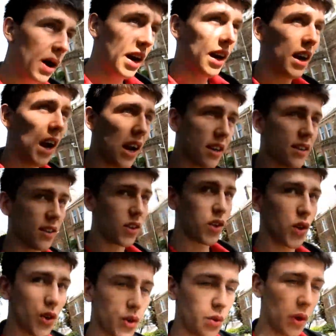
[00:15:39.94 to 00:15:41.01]
pattern analysis
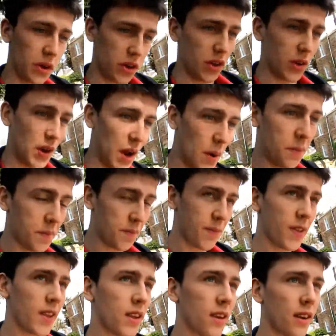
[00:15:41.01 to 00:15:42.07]
coursework to do now,
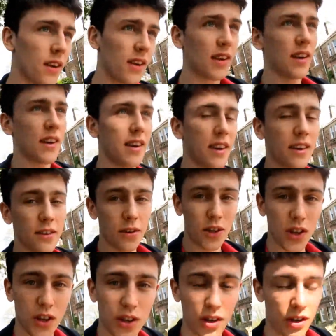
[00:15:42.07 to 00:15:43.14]

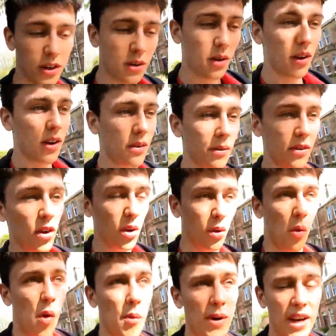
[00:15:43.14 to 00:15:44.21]
which is good. We've only
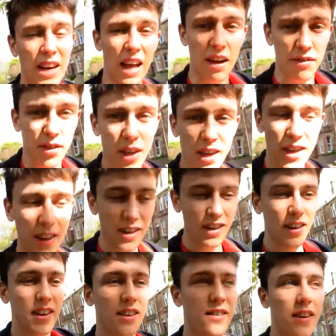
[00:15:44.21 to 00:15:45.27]
got 1 week left.
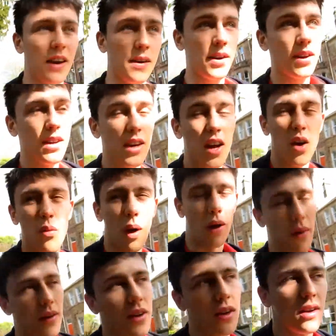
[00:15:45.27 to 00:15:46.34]
So,
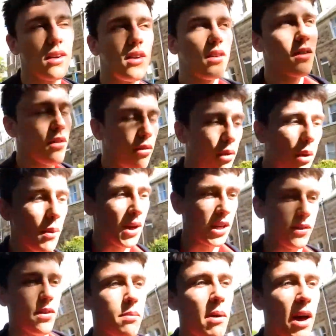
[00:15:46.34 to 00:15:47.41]
well, 3
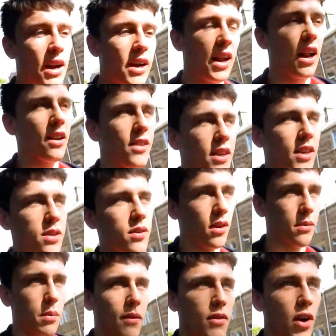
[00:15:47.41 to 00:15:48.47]
weeks for the pattern analysis,
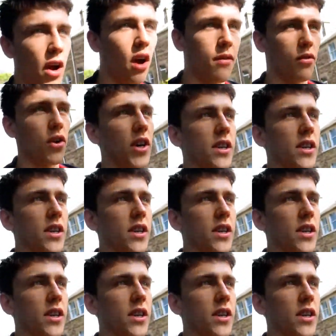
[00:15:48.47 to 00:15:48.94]
but we've got it over